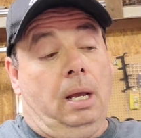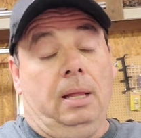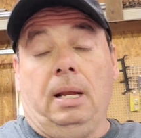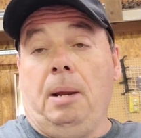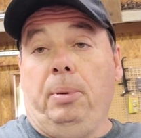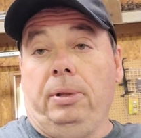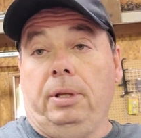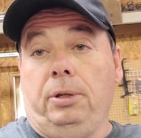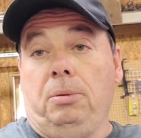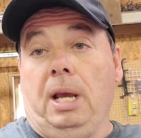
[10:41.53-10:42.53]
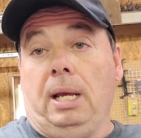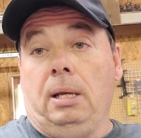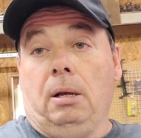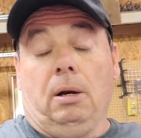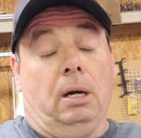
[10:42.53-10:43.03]
And then I put the
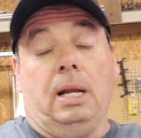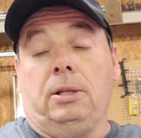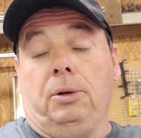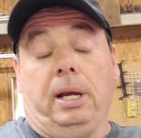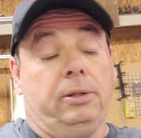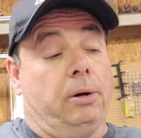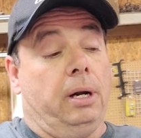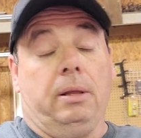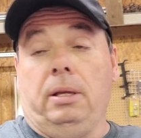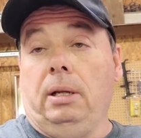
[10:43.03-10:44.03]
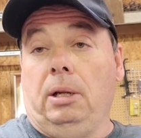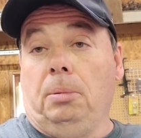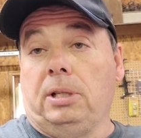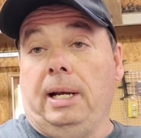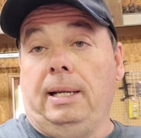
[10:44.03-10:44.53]
2K, or not 2K, sorry, the
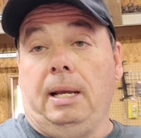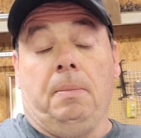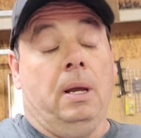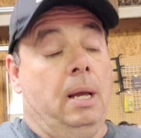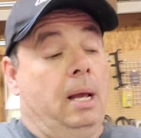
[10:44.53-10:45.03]
double-sided tape.